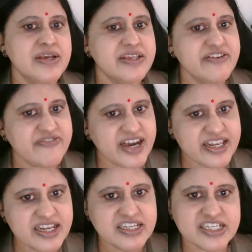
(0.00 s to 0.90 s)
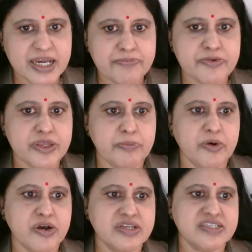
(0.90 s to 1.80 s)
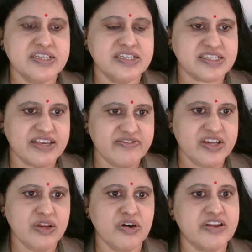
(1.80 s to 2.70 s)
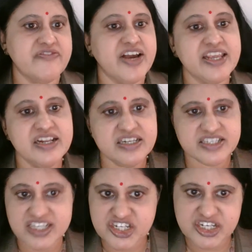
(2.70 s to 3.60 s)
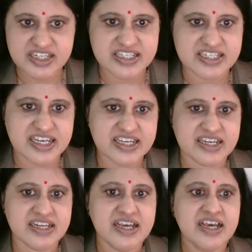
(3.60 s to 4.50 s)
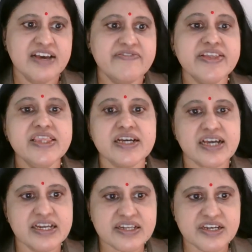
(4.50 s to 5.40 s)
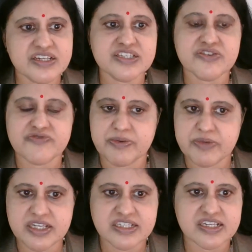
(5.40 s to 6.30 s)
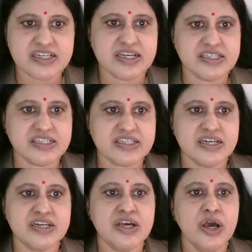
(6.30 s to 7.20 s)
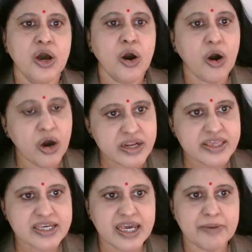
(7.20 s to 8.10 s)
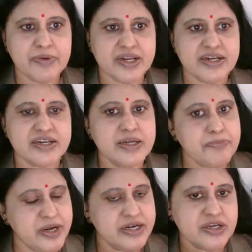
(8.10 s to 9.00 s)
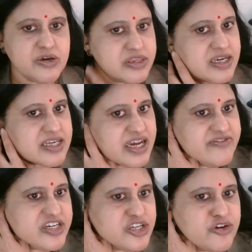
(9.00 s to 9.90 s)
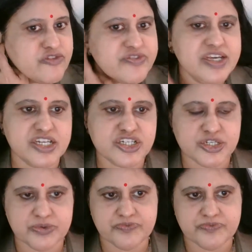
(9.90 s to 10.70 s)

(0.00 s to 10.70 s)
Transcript: The final shape to the policy is given or a final decision is taken with the concurrence of the minister concerned or the cabinet, depending on the gravity of the issue.